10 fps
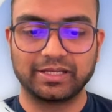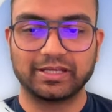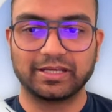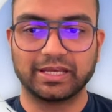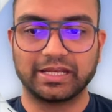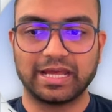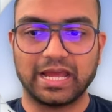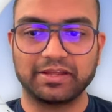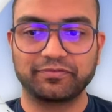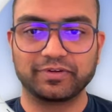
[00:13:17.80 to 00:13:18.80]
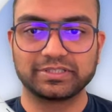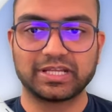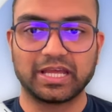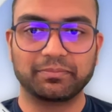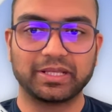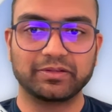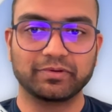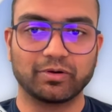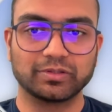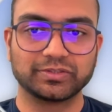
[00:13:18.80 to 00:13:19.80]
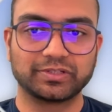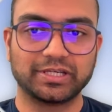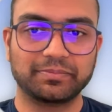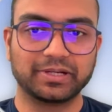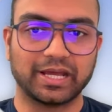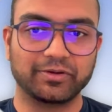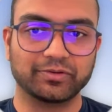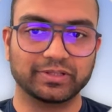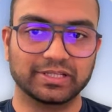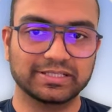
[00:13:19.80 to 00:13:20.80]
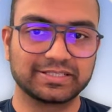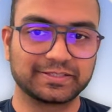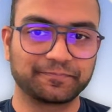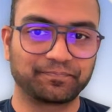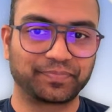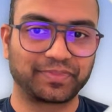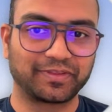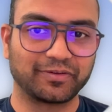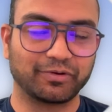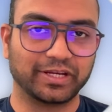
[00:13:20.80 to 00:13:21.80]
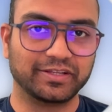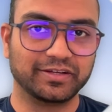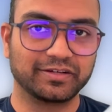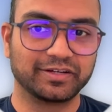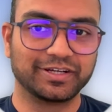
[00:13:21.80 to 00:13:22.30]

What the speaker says: NI first, and by the way, also keep an eye on this right here.